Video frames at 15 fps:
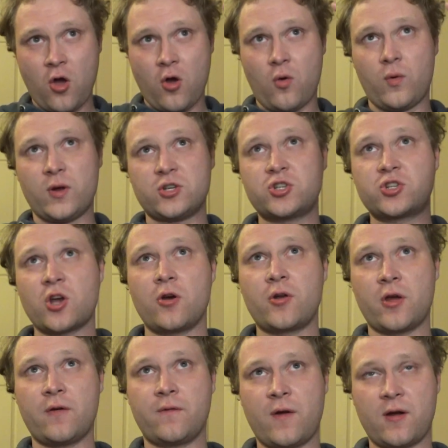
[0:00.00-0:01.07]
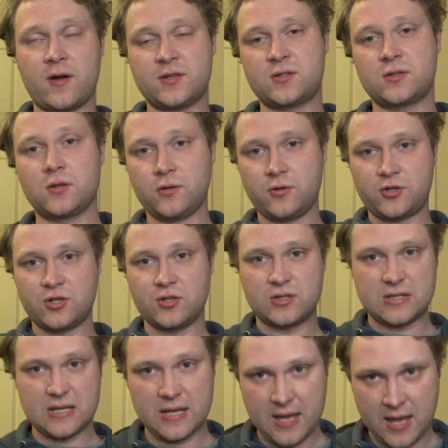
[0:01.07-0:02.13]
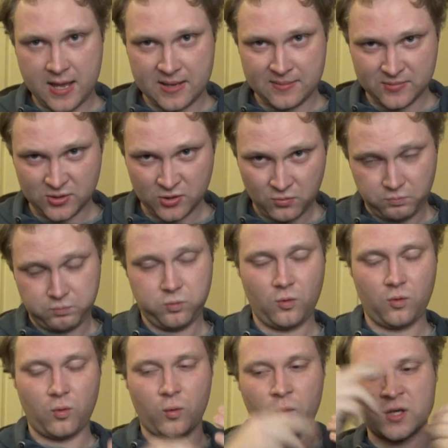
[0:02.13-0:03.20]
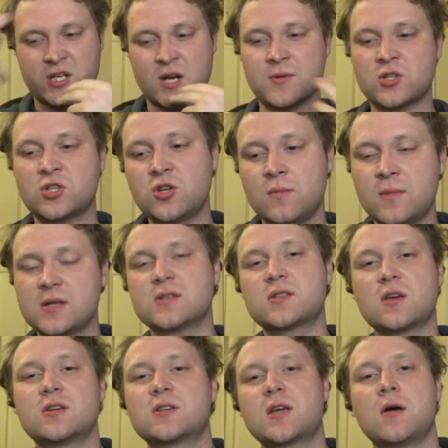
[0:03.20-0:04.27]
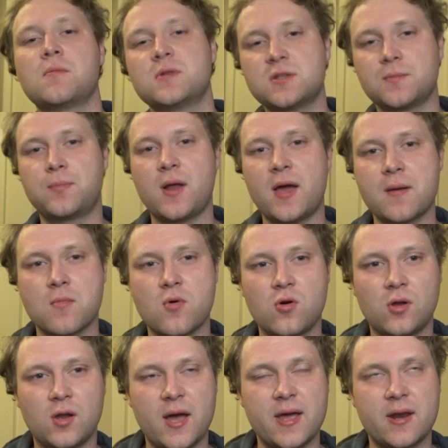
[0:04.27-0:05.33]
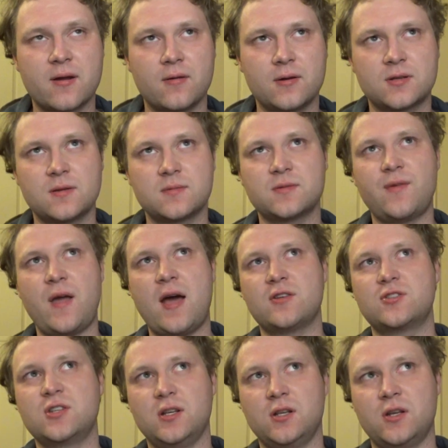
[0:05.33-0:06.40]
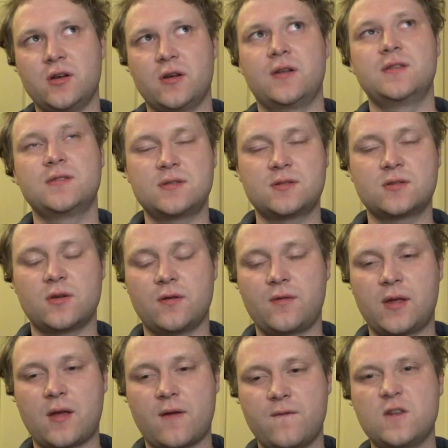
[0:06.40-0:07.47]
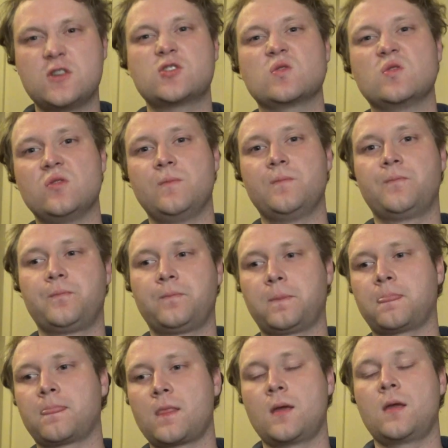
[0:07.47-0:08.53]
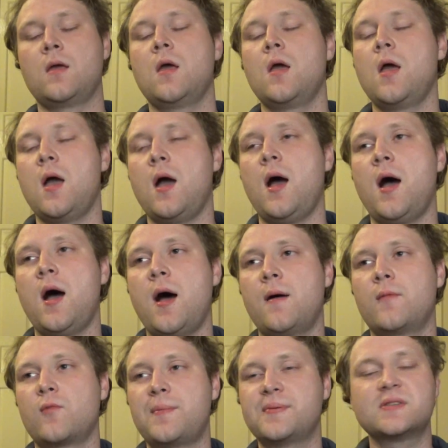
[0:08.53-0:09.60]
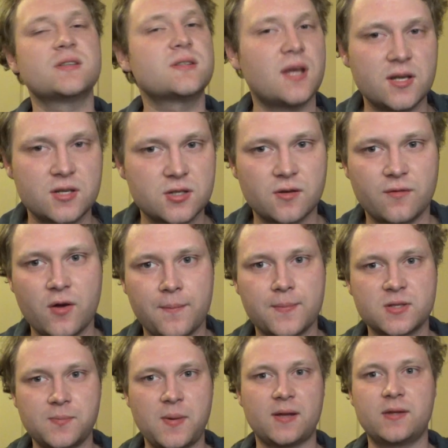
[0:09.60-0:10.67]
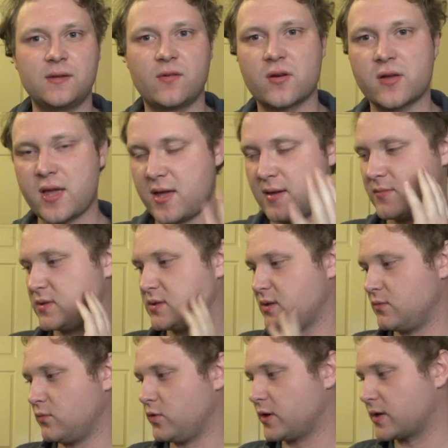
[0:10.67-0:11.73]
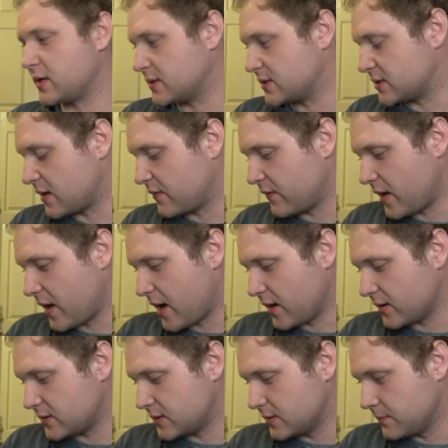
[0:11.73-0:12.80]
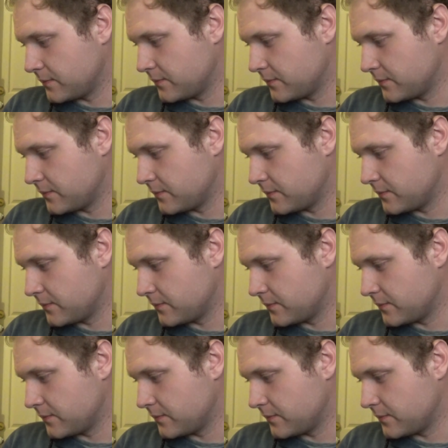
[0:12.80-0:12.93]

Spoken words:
which showed her various solutions to games, which I'm assuming is going to come into play more later in terms of how she learns. Sort of like a visual representation of her perspective on games and working stuff out.